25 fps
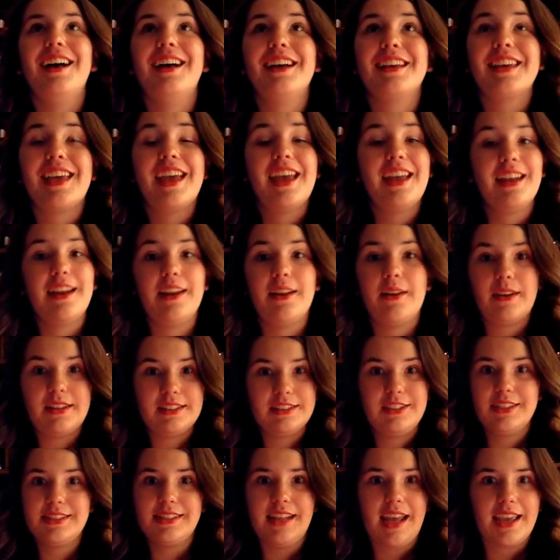Yeah,
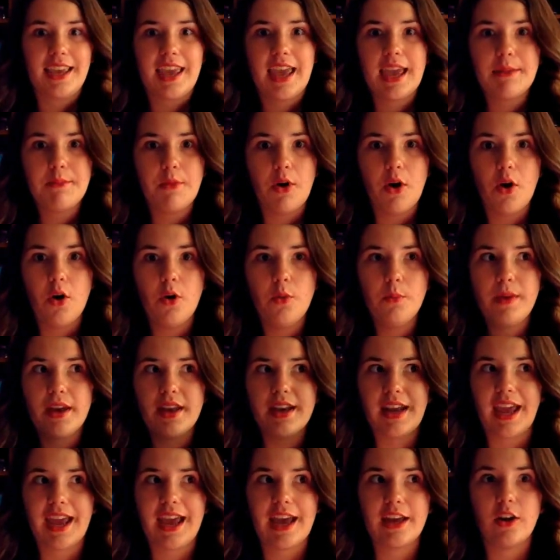I came home and
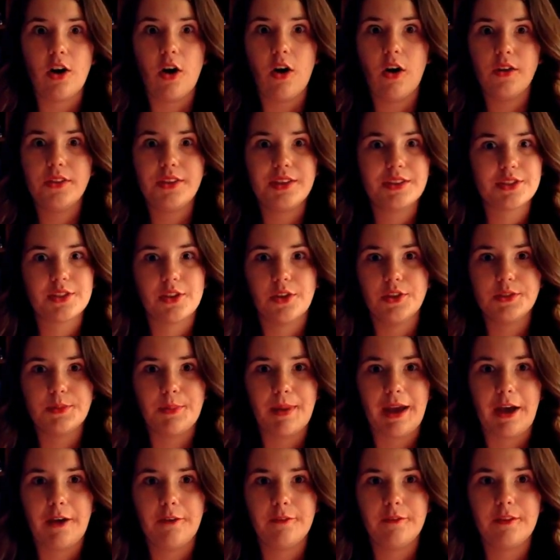I had all these clothes
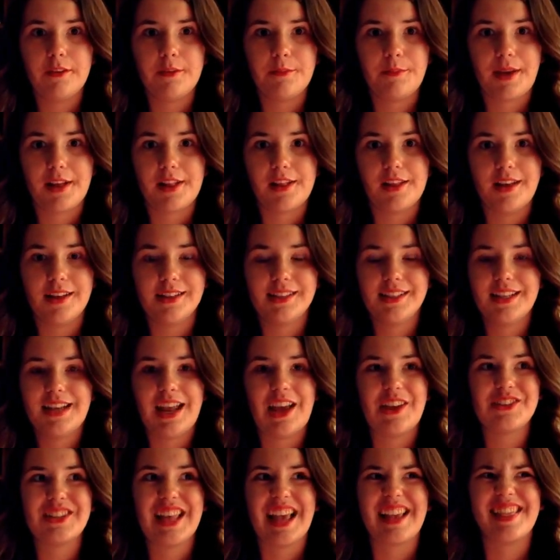in my closet and I
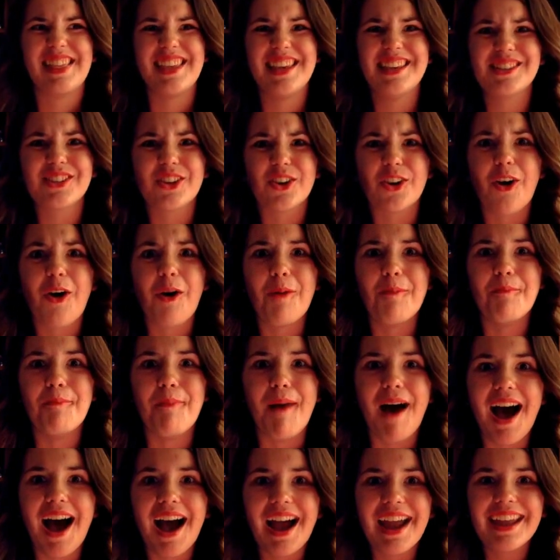was like, these are all
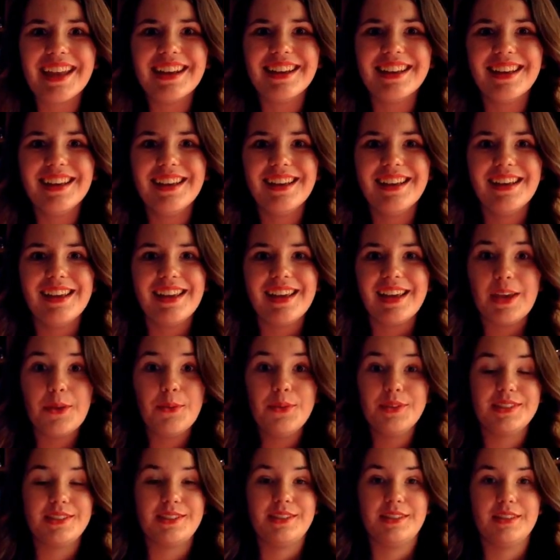mine? It
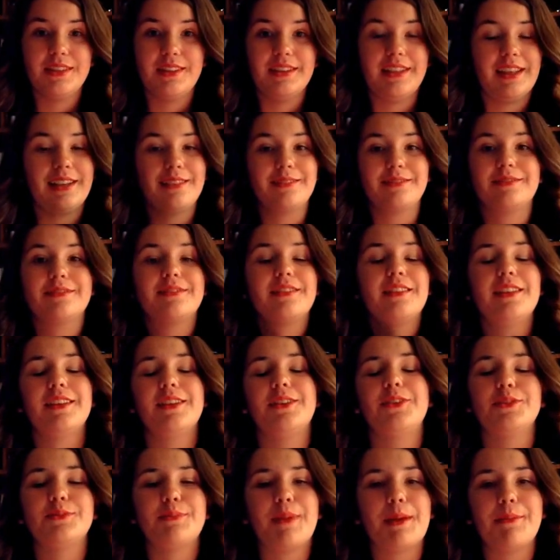was
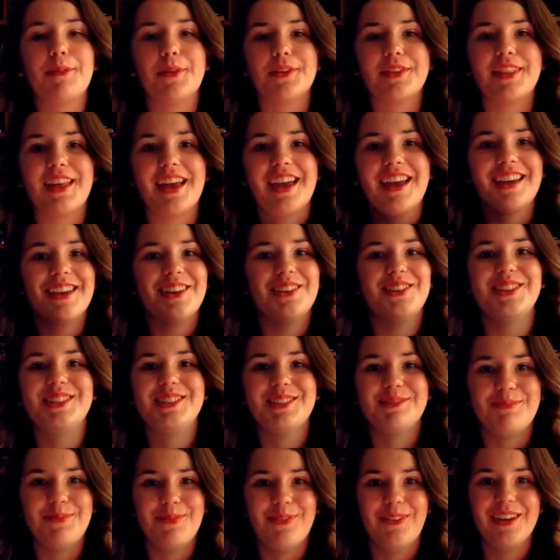my birthday. It
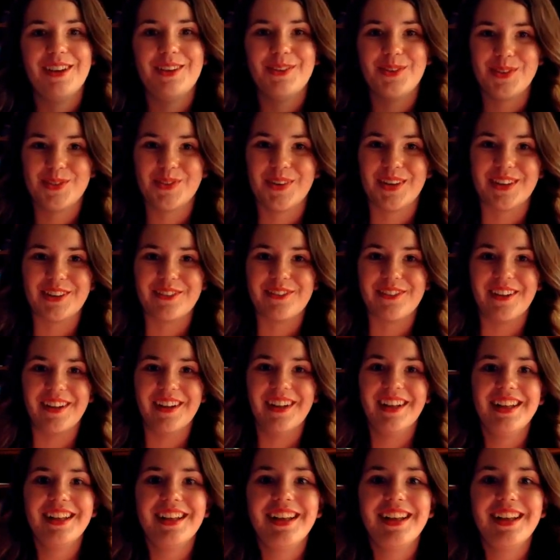was wonderful.